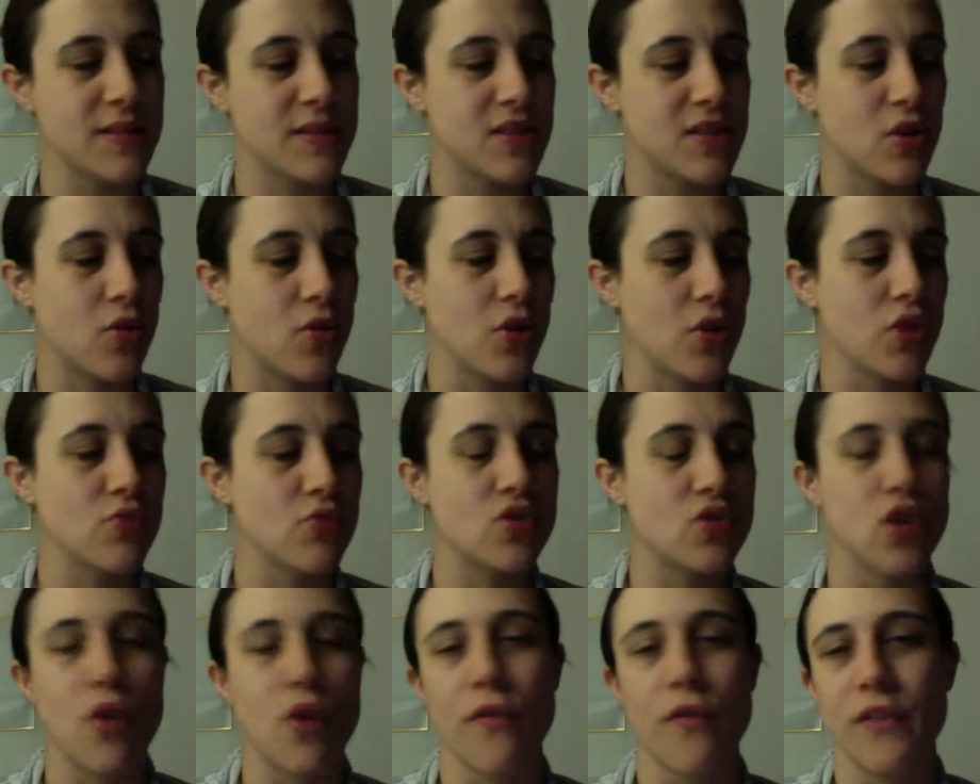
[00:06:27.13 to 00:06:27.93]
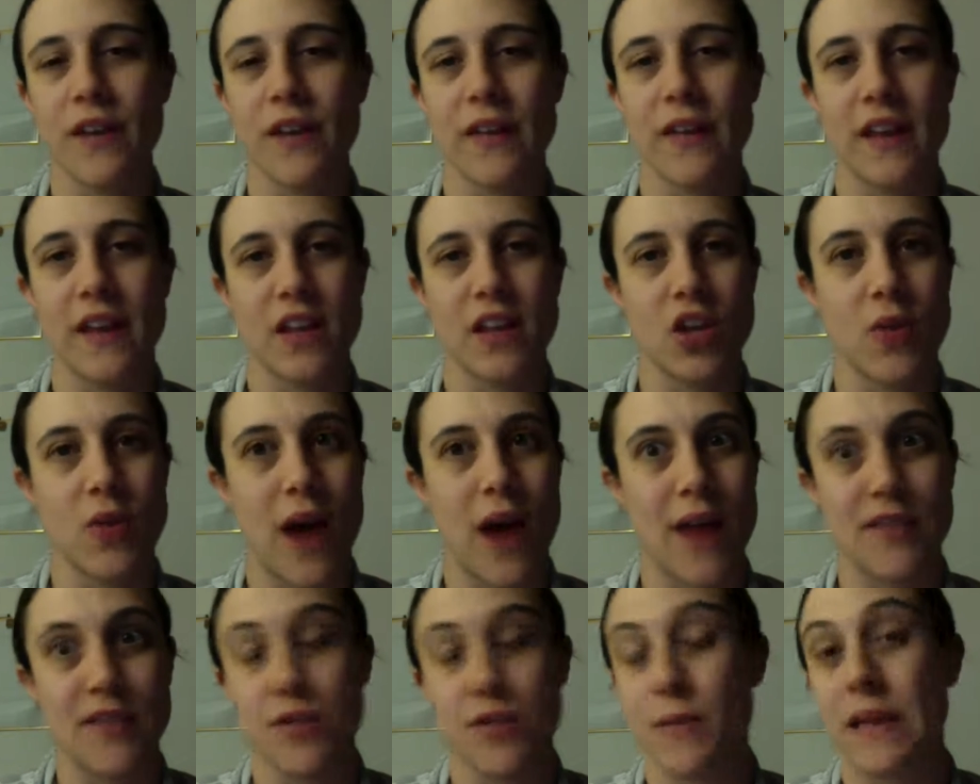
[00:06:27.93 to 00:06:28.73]
So you don't feel like you
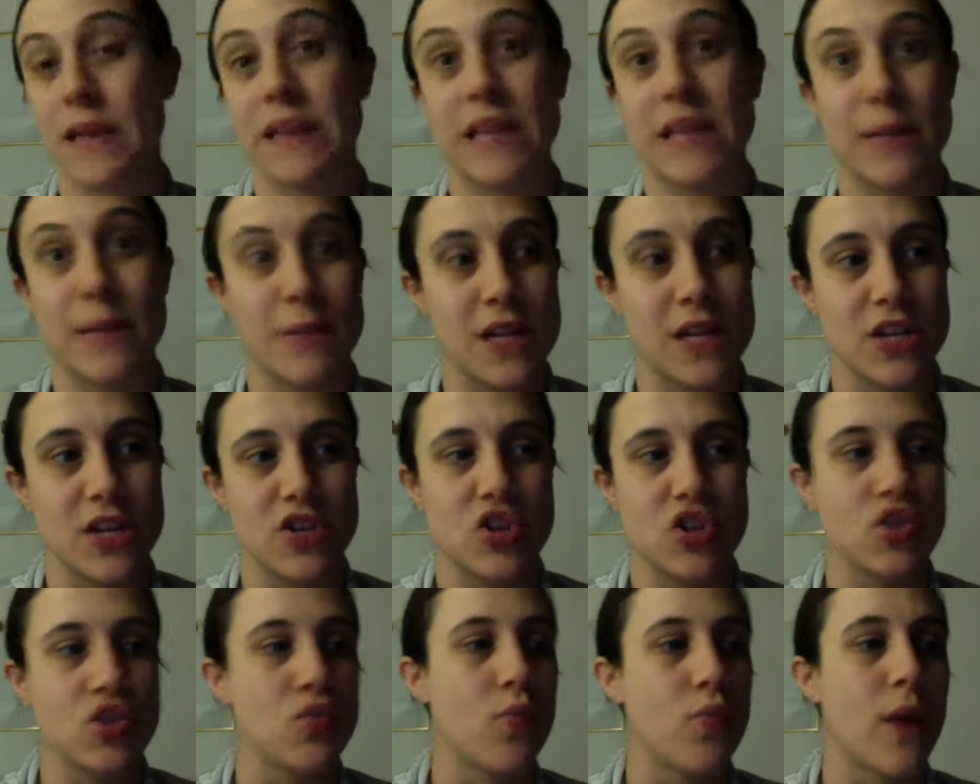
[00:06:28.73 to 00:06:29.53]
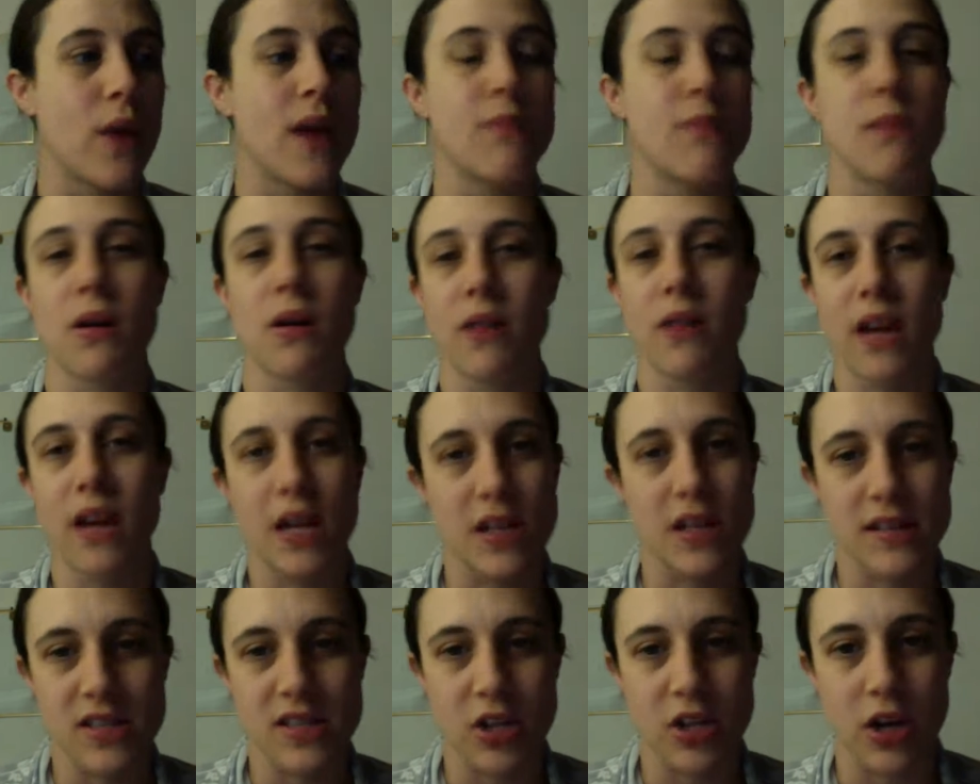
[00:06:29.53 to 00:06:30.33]
have to be limited to when
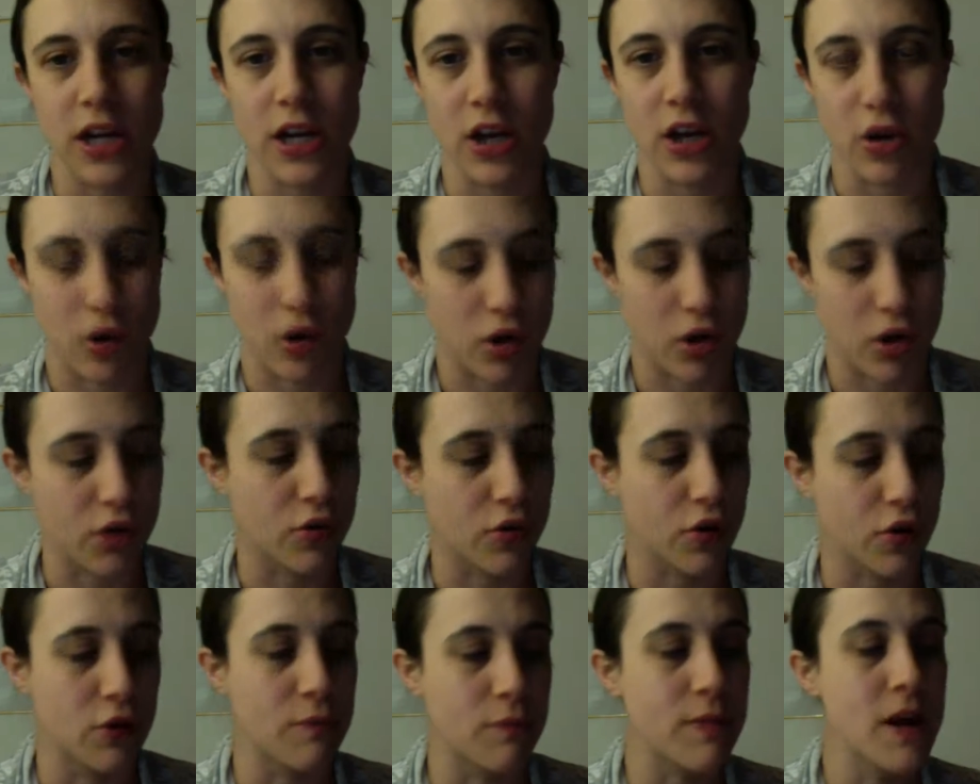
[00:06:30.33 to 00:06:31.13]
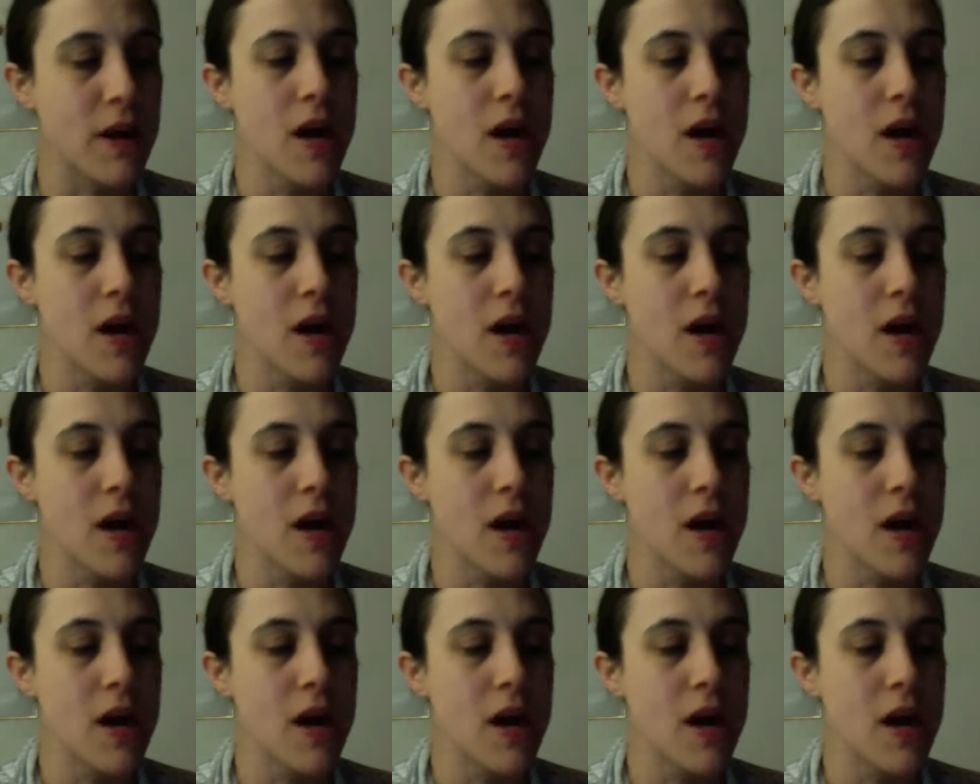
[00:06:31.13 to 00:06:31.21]
Marion is starting her group.